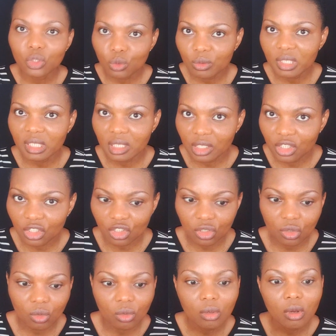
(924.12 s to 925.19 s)
2 stages.
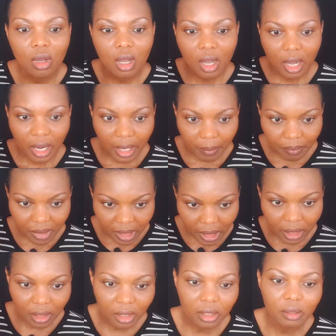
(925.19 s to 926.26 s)
So I'm
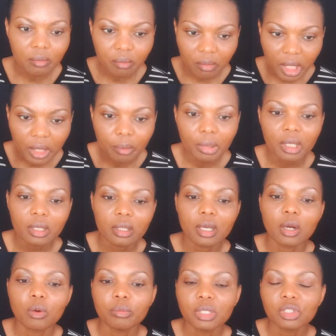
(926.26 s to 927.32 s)
thinking maybe there
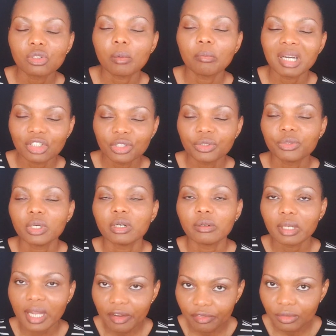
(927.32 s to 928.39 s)
will be some material
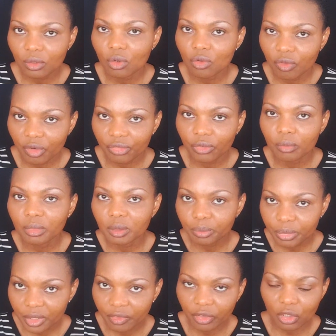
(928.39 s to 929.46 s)
left over from the
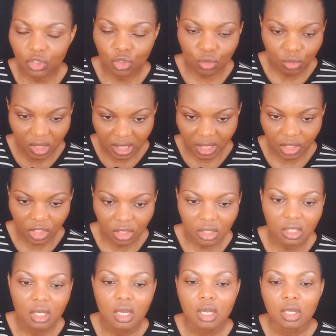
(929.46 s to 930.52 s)
previous 2
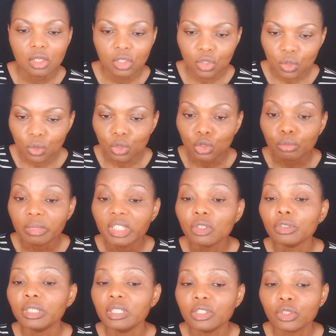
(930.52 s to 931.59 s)
stages. So you may
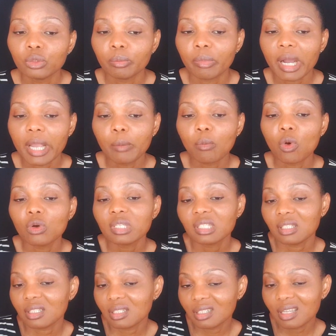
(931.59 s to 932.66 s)
not need to buy more
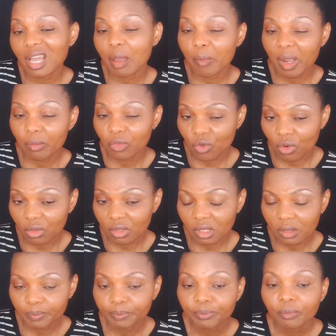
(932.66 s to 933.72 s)
16 mm
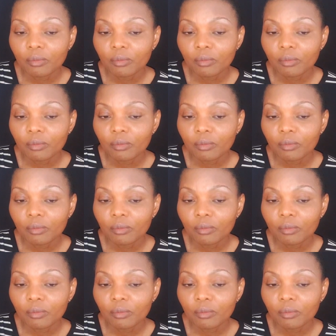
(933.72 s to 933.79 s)
rods.